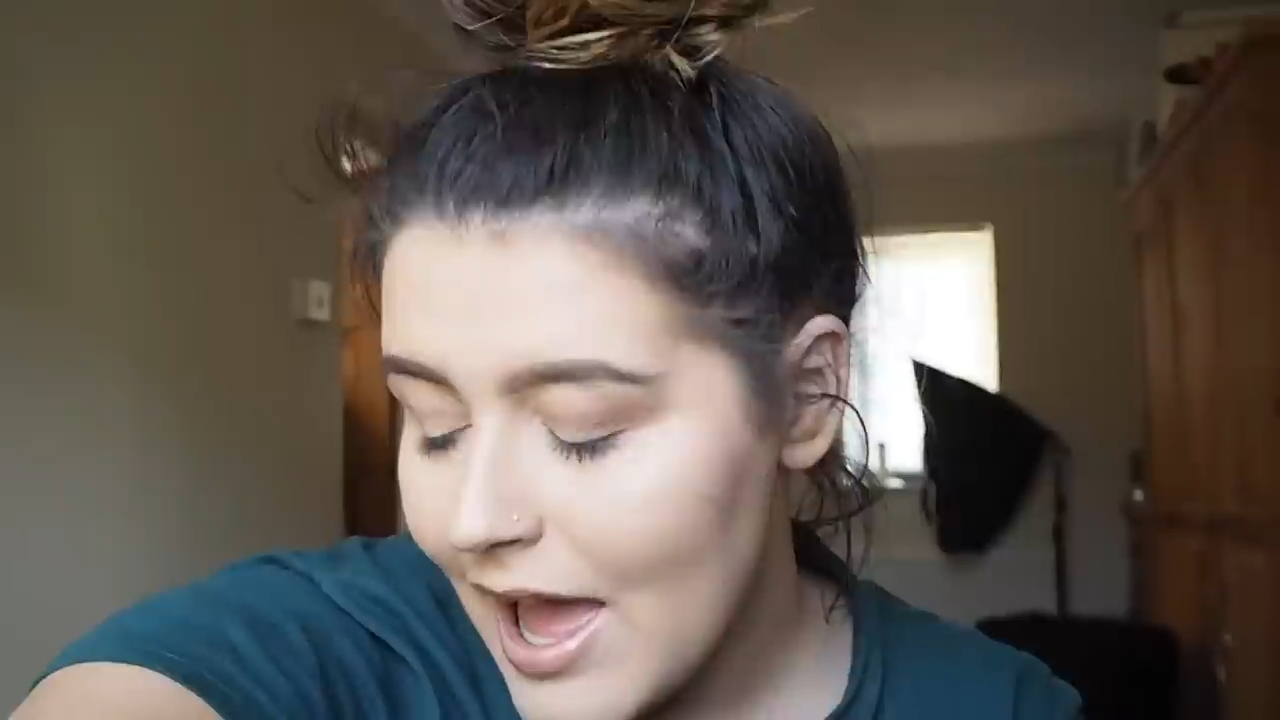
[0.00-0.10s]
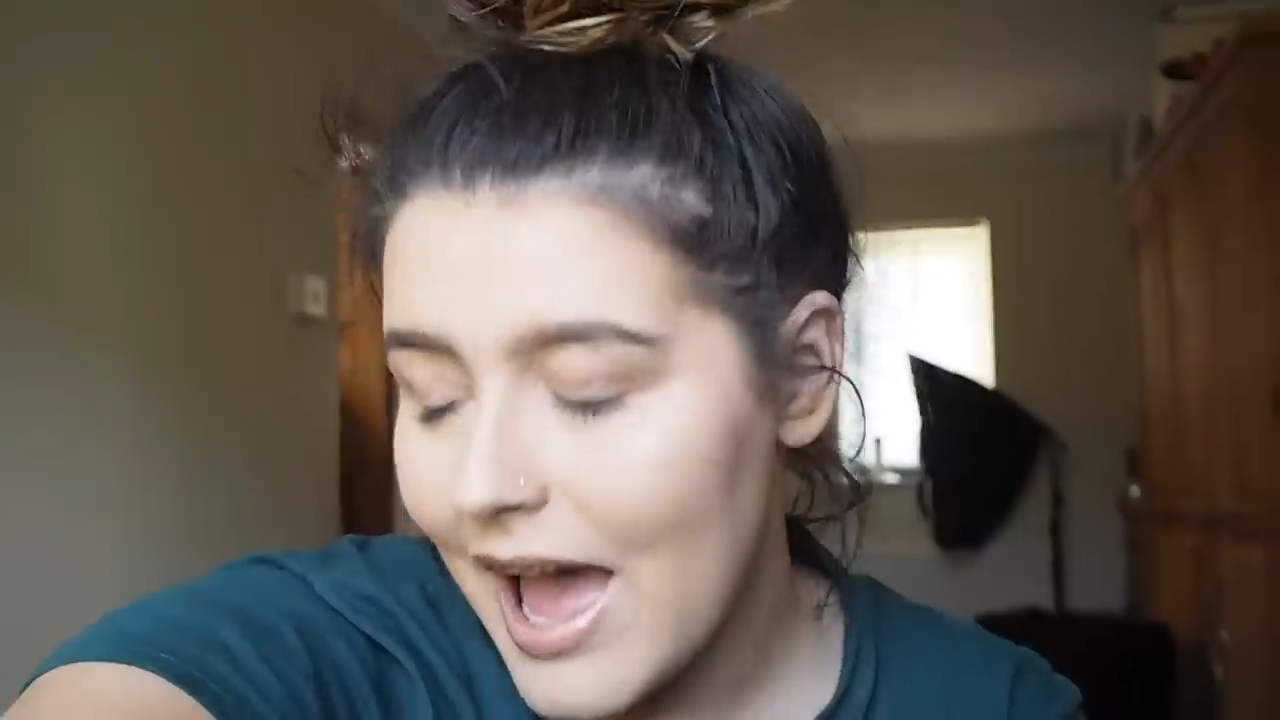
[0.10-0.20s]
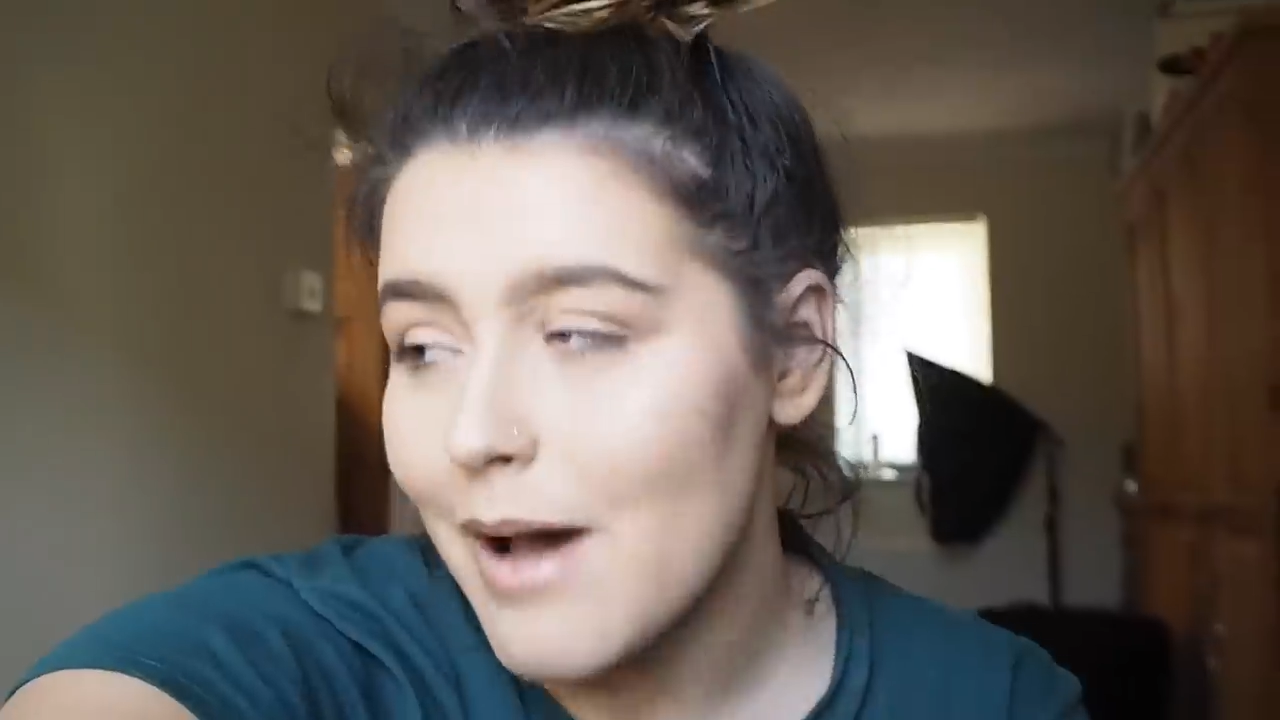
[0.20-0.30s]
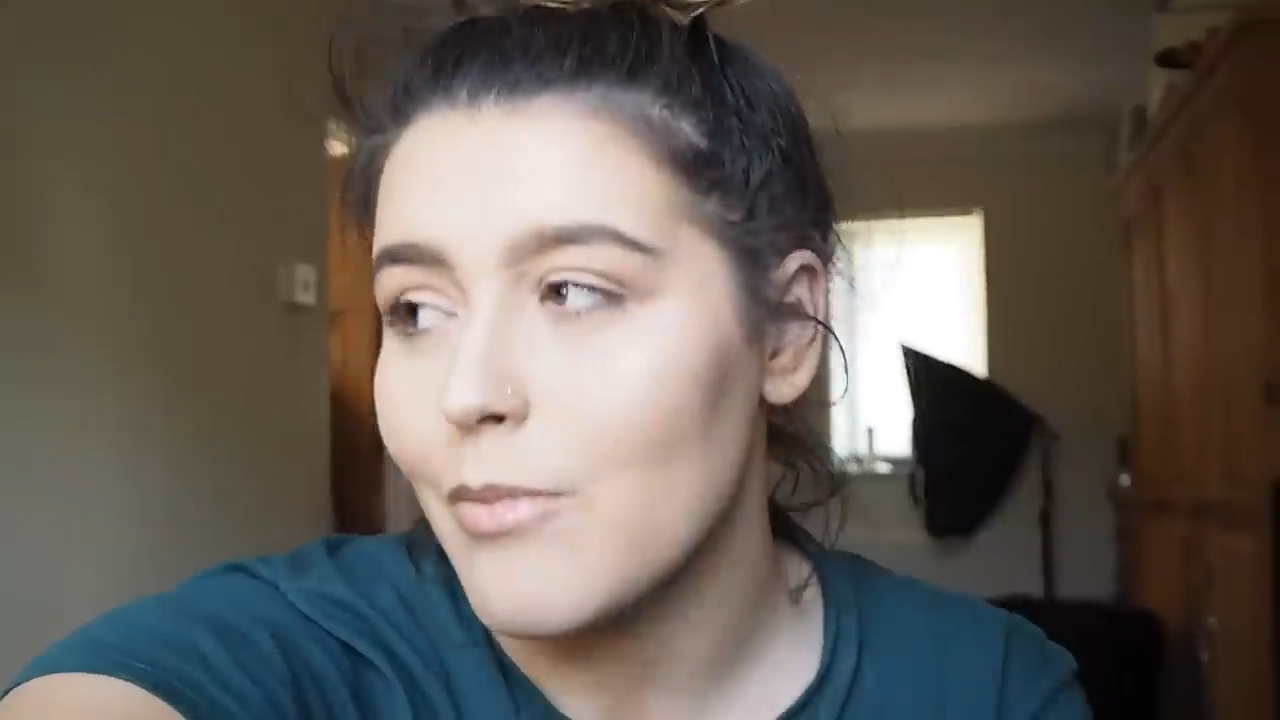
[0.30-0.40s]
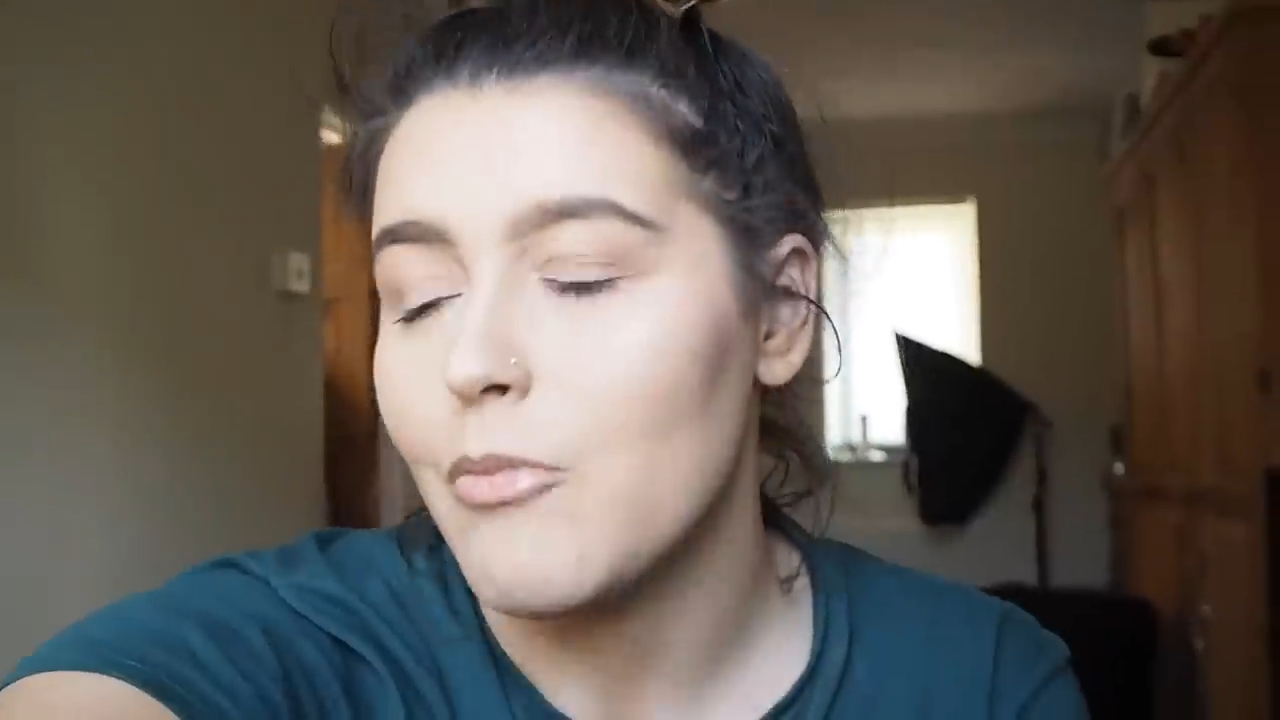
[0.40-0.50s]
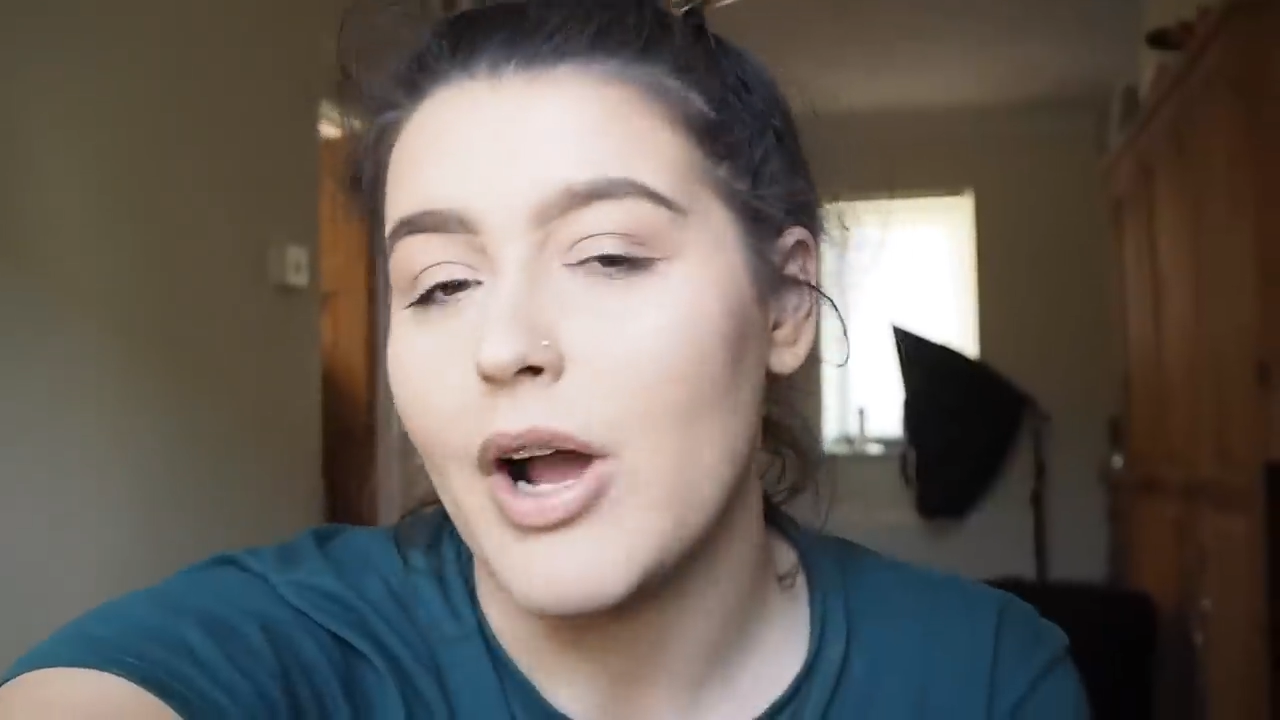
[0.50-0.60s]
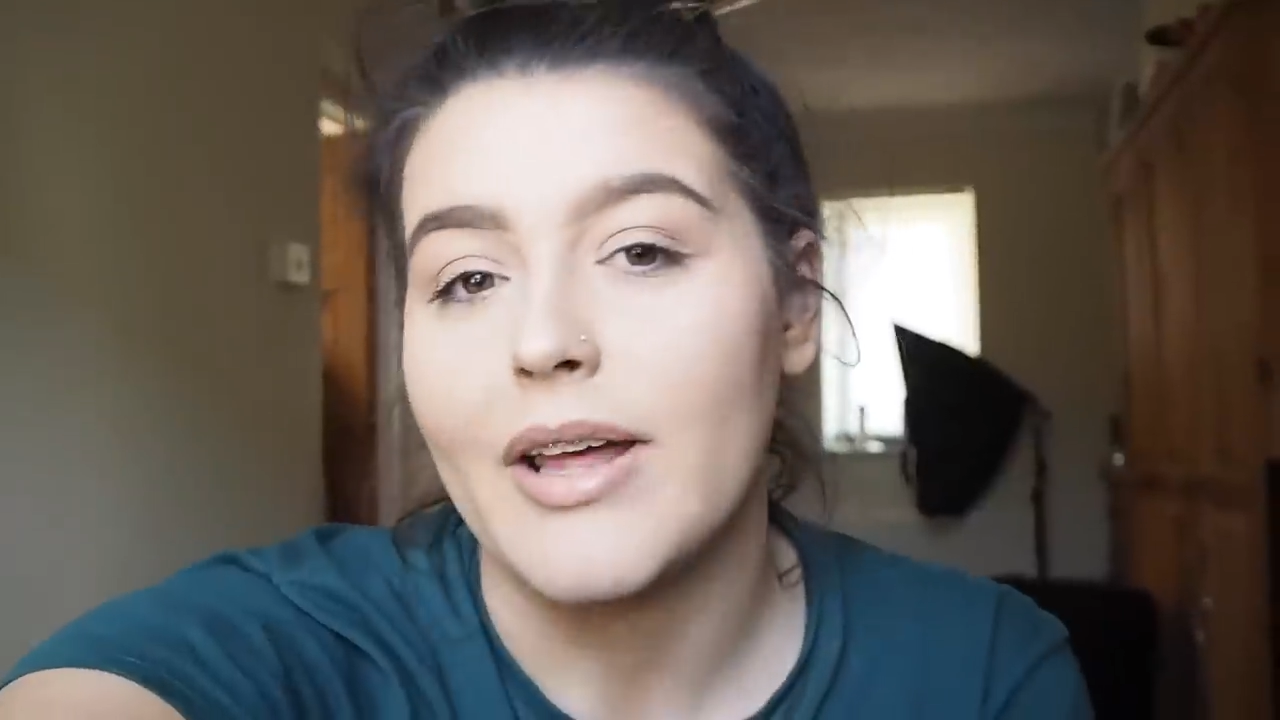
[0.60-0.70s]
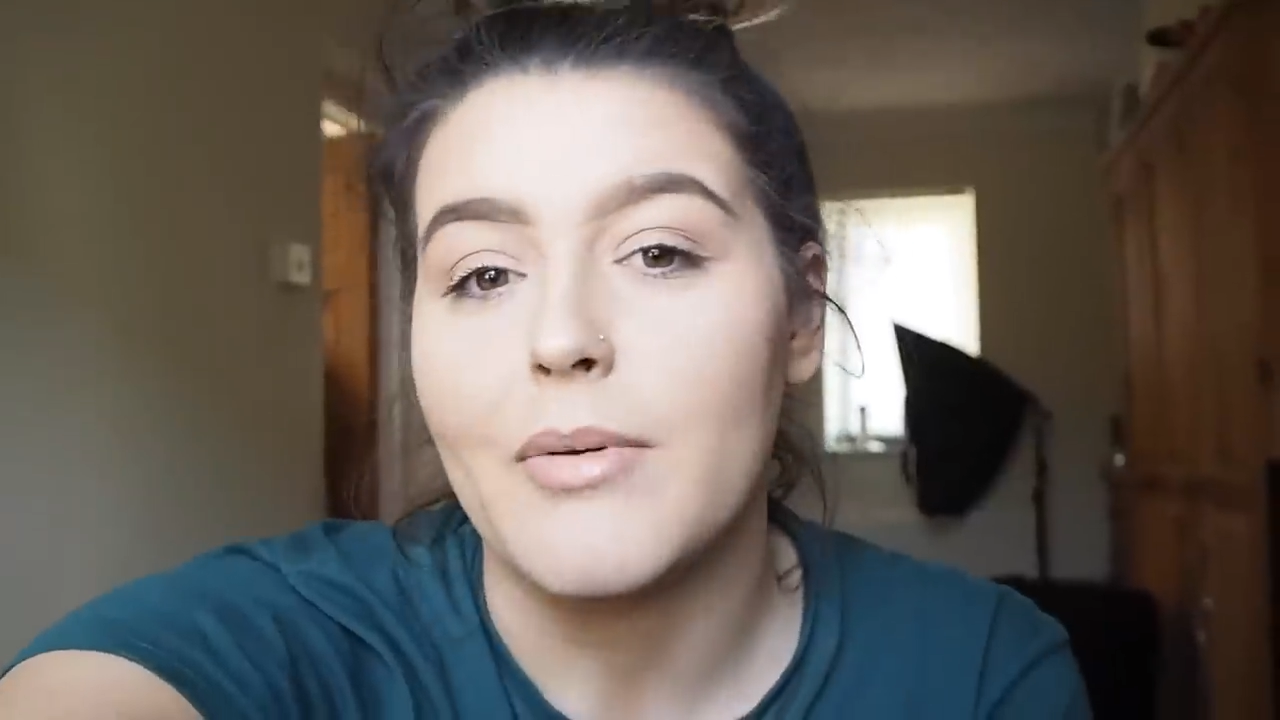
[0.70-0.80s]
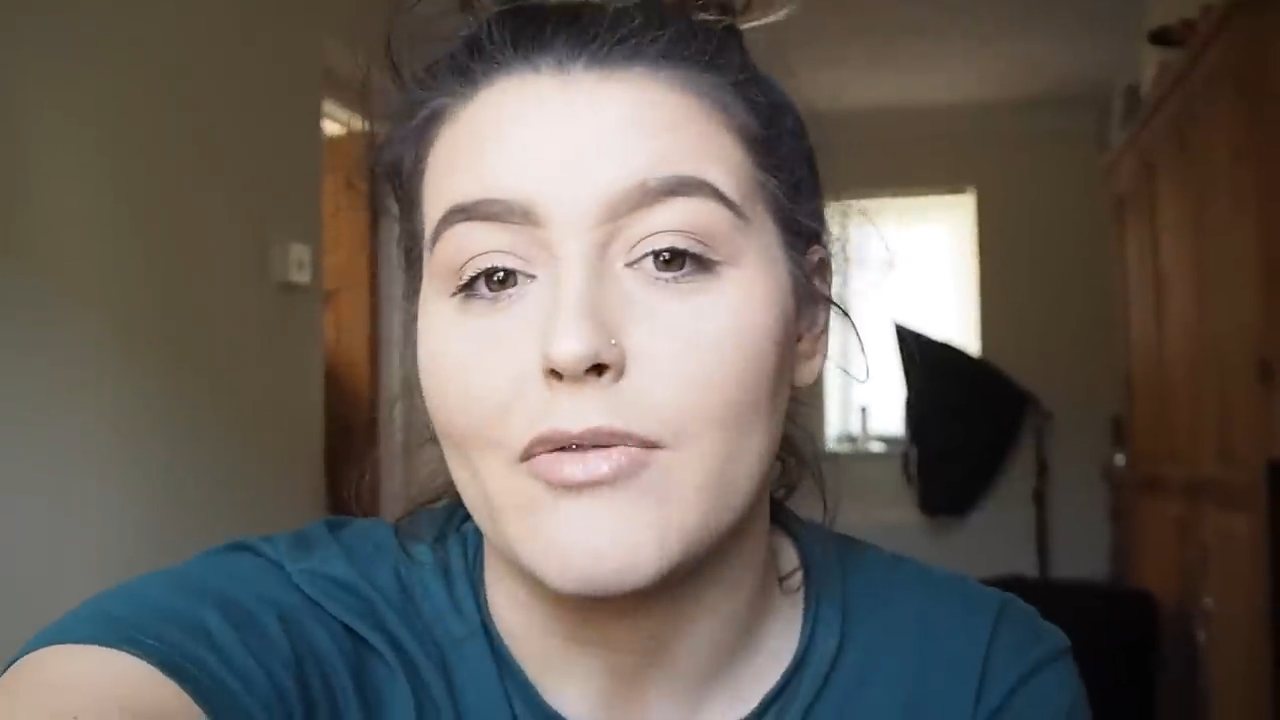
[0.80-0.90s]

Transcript: working